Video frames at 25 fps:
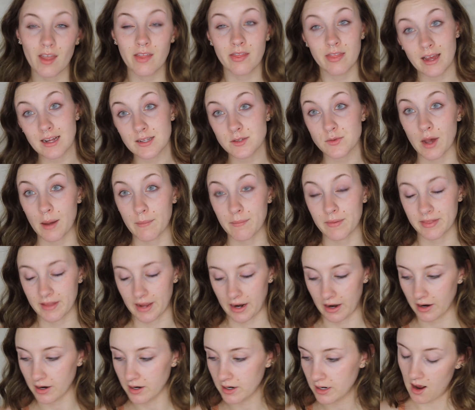that's what happened
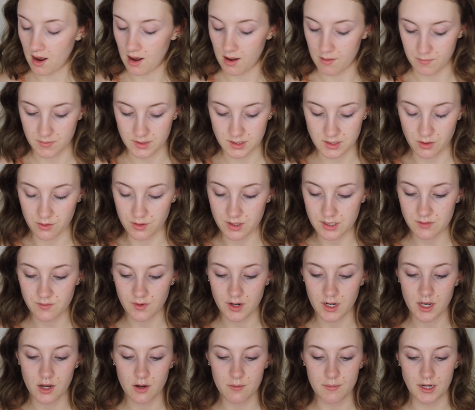there. Um, so this
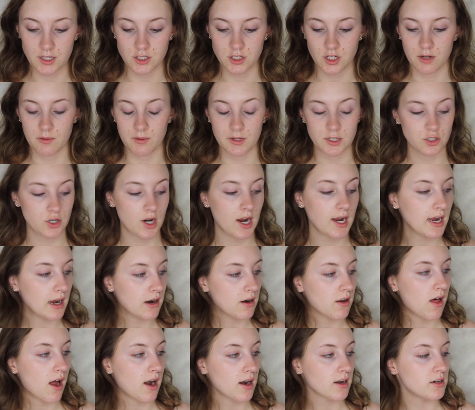video I'm actually going to be trying
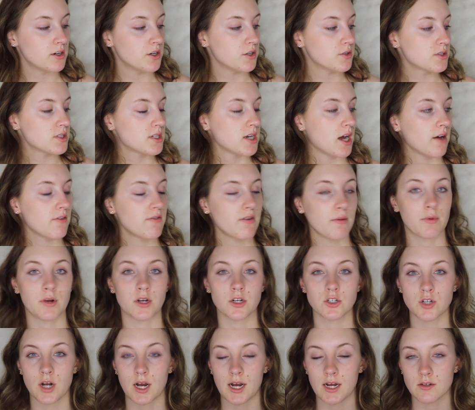out a lot of new stuff. I'm going
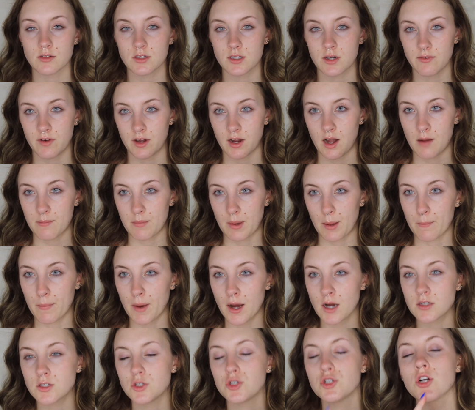to try out stuff I got my
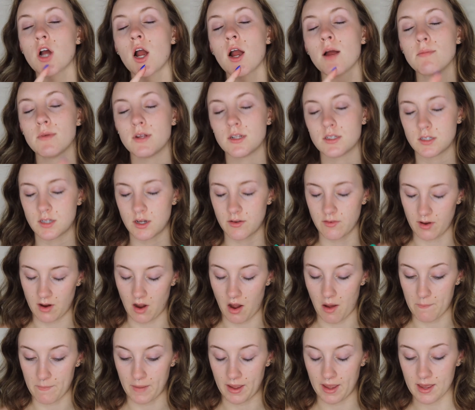BoxyCharm and stuff I
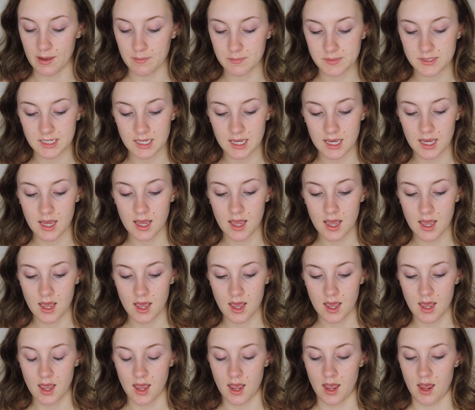got my Ipsy
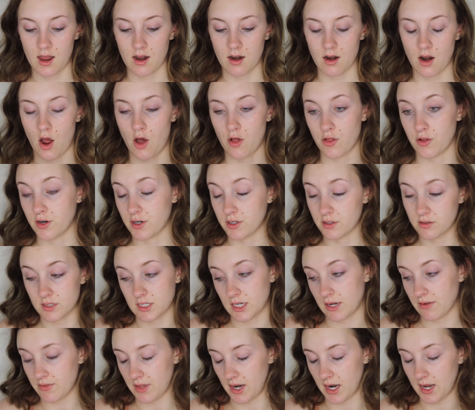and other
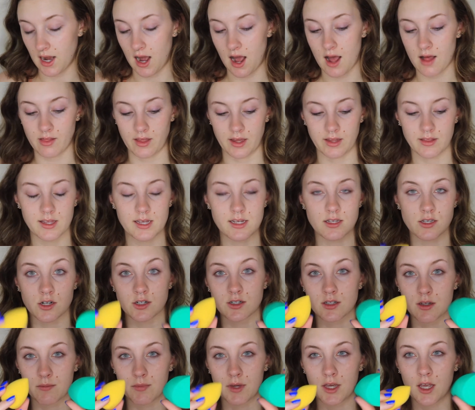stuff that I got. Like these are
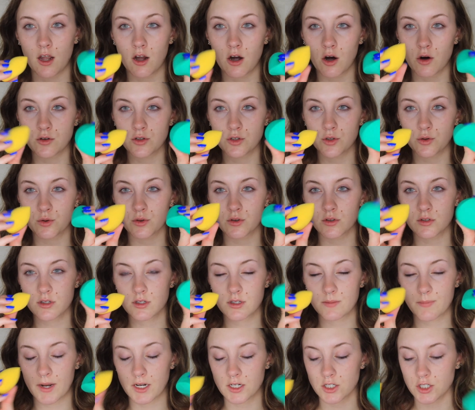some Eco Tools
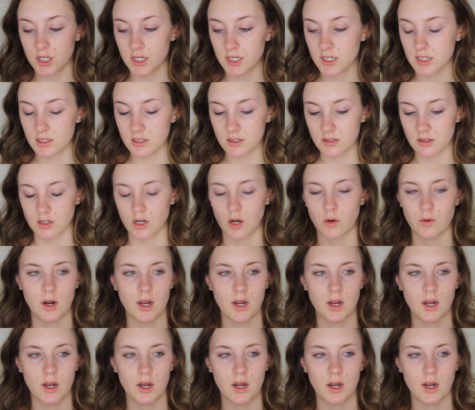sponges. No,